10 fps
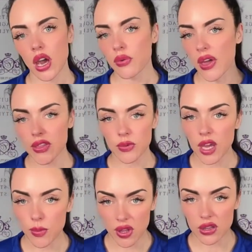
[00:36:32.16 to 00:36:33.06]
So I'd rather
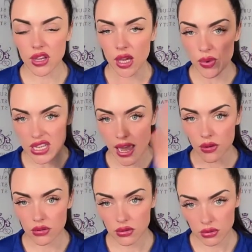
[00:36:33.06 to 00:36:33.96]
them keep it, keep it
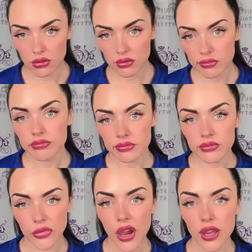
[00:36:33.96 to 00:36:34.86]
down,
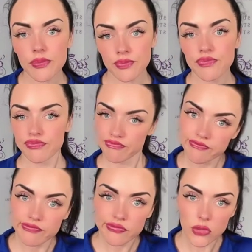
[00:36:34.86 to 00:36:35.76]
right?
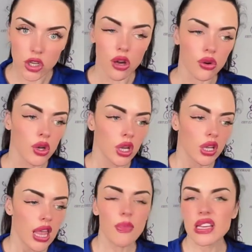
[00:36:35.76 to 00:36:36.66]
So
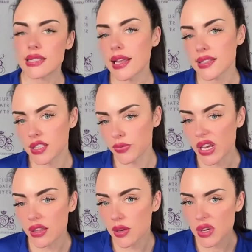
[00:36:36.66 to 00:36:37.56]
that makes sense
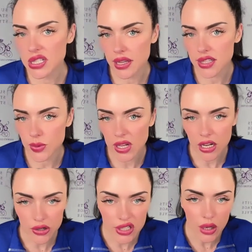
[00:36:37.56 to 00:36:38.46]
to me. That makes sense to
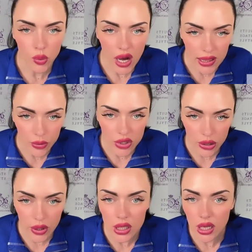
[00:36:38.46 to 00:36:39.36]
me and I understand why they
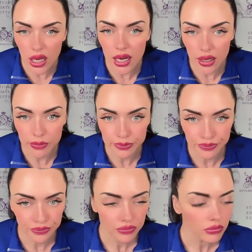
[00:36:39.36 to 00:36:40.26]
would do it. I get it.
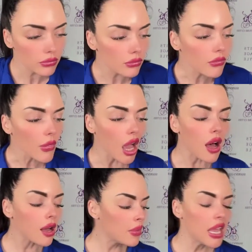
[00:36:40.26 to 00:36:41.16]

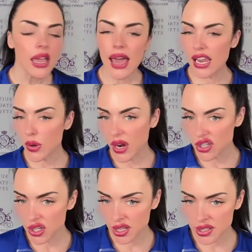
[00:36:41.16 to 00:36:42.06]
Um, any
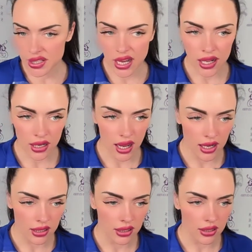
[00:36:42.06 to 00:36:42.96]
questions on,
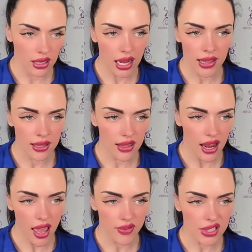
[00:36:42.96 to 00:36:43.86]
on anything
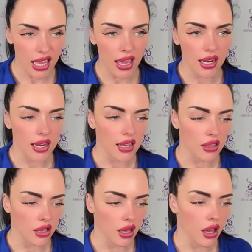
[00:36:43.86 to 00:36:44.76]
that I've said,
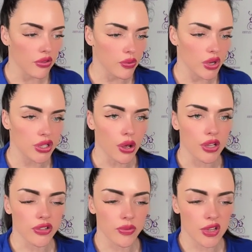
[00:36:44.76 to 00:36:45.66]
any of the of the
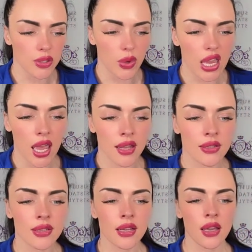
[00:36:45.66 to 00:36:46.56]
results from this
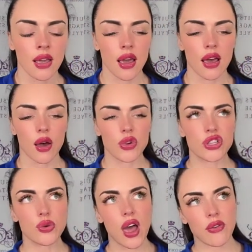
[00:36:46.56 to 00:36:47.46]
weekend? Uh,
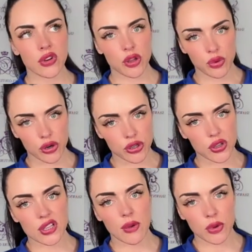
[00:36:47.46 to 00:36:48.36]
we do have another pro
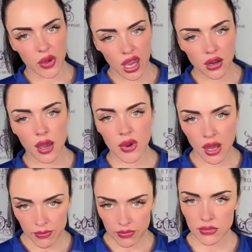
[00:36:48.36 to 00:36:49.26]
show this coming weekend
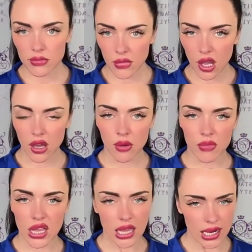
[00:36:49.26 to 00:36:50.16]
coming up,
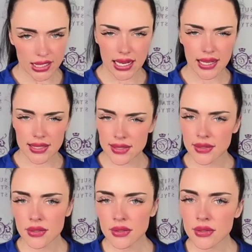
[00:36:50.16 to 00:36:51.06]
um, Atlantic
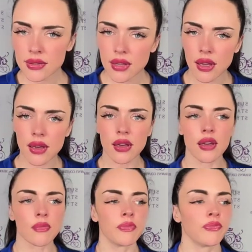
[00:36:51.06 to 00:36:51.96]
States.
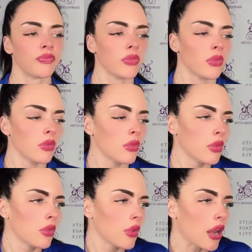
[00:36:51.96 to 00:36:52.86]
Um,
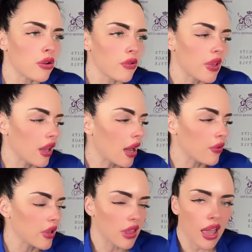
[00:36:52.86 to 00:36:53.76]
I don't know if they,
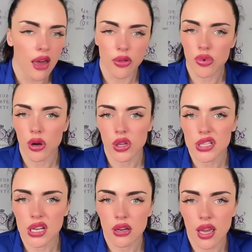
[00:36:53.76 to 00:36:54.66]
I don't think they have the pro
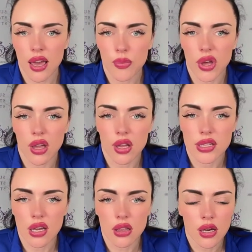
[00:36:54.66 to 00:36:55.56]
list out yet, but
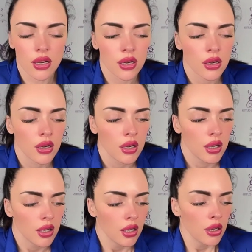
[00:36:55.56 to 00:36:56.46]
I'll take a look
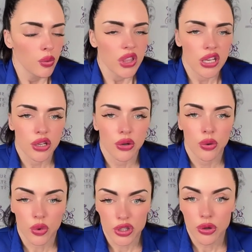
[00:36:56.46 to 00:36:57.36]
when they
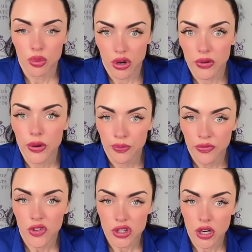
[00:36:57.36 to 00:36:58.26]
do, and we'll do a preview
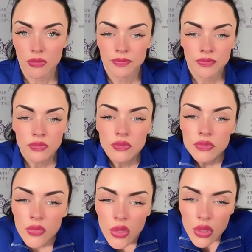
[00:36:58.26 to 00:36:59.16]
for sure.
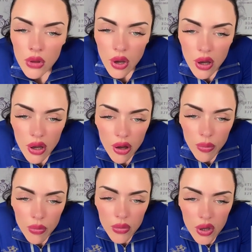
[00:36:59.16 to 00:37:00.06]

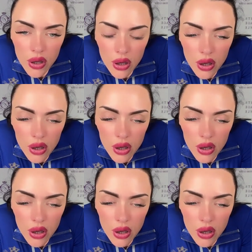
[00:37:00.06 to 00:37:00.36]
Um,